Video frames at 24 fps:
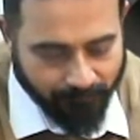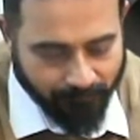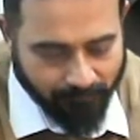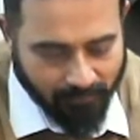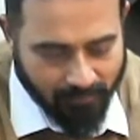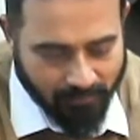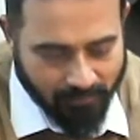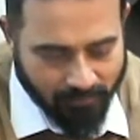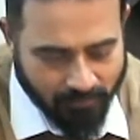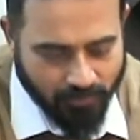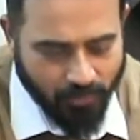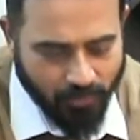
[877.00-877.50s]

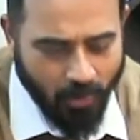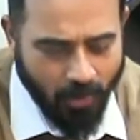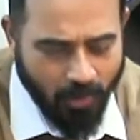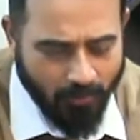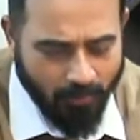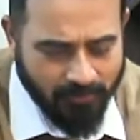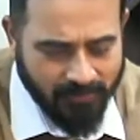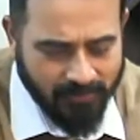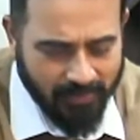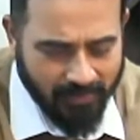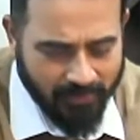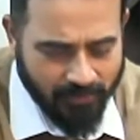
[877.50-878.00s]

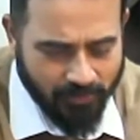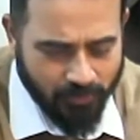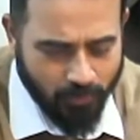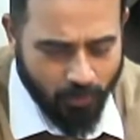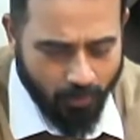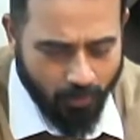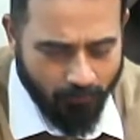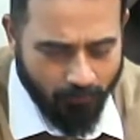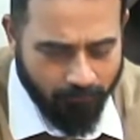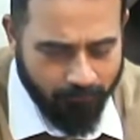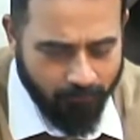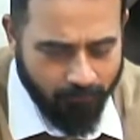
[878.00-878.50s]
jobs I should
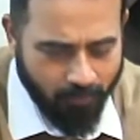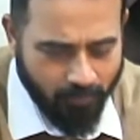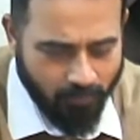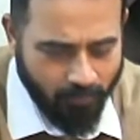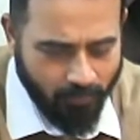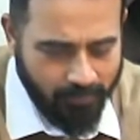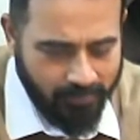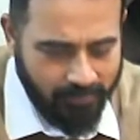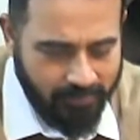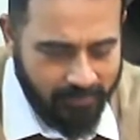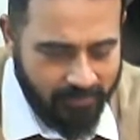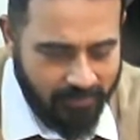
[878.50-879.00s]
offer to
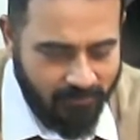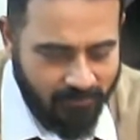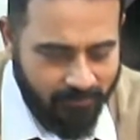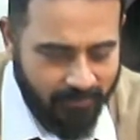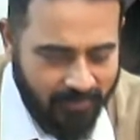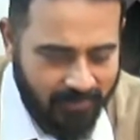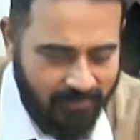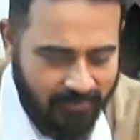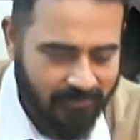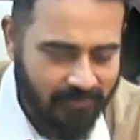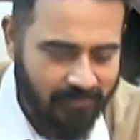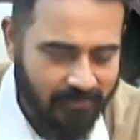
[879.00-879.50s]
increase my
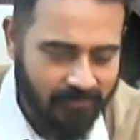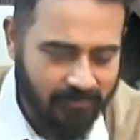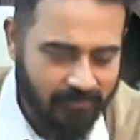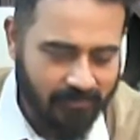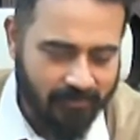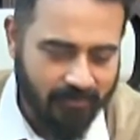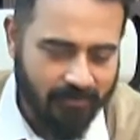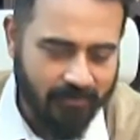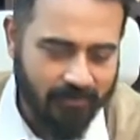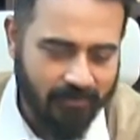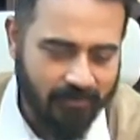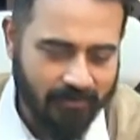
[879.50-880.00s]

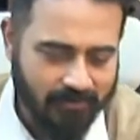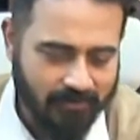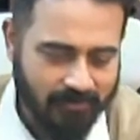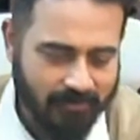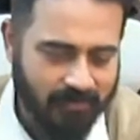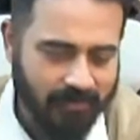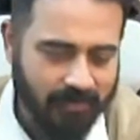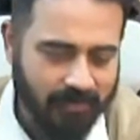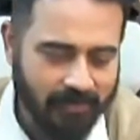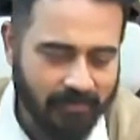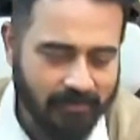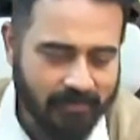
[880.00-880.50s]

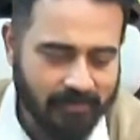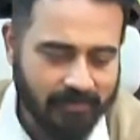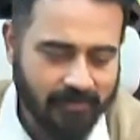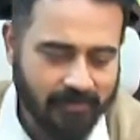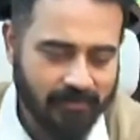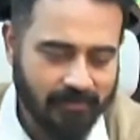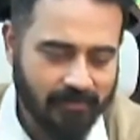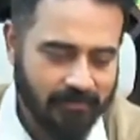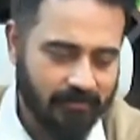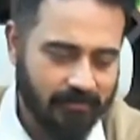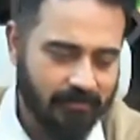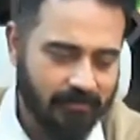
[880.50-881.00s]
skills
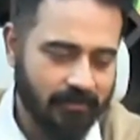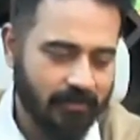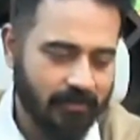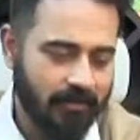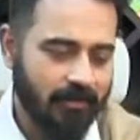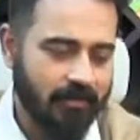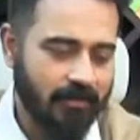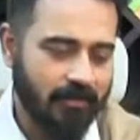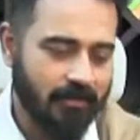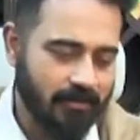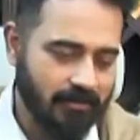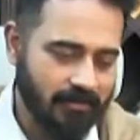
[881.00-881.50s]

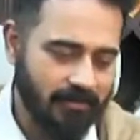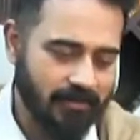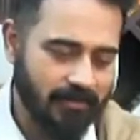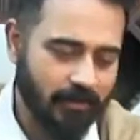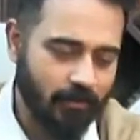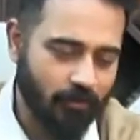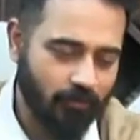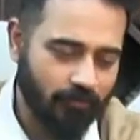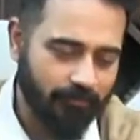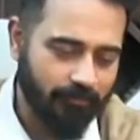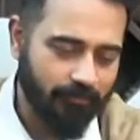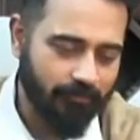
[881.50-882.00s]
set
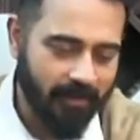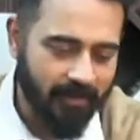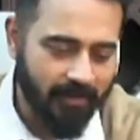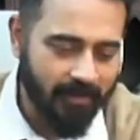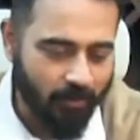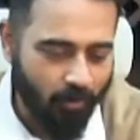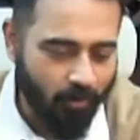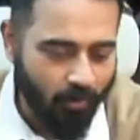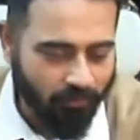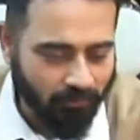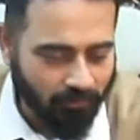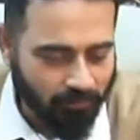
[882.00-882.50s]
of my
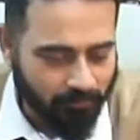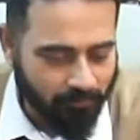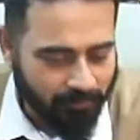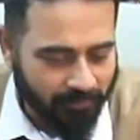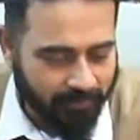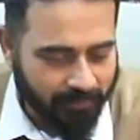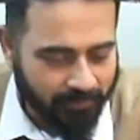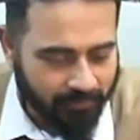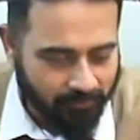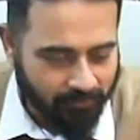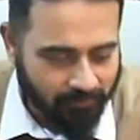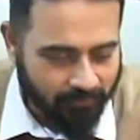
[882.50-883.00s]

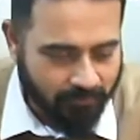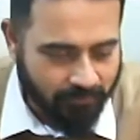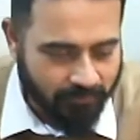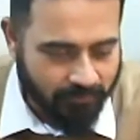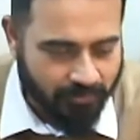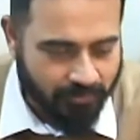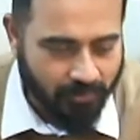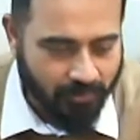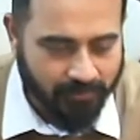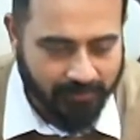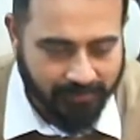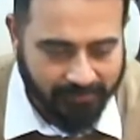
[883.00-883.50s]
entrepreneurial
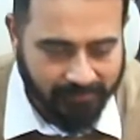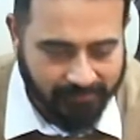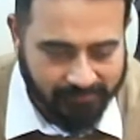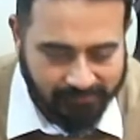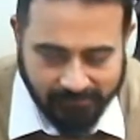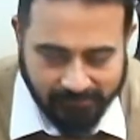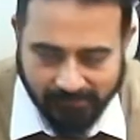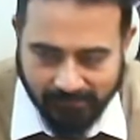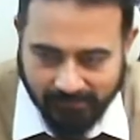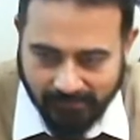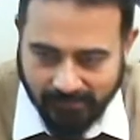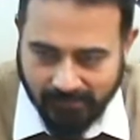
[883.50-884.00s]
journey?
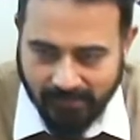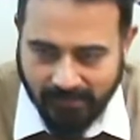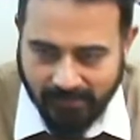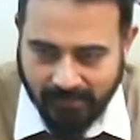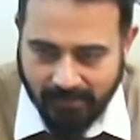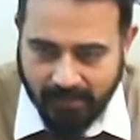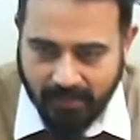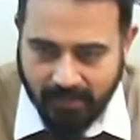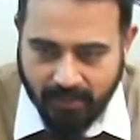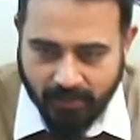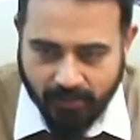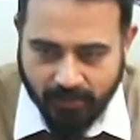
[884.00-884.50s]

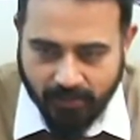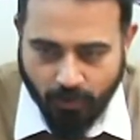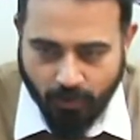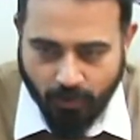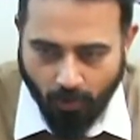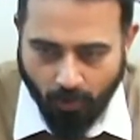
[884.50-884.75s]
Sure.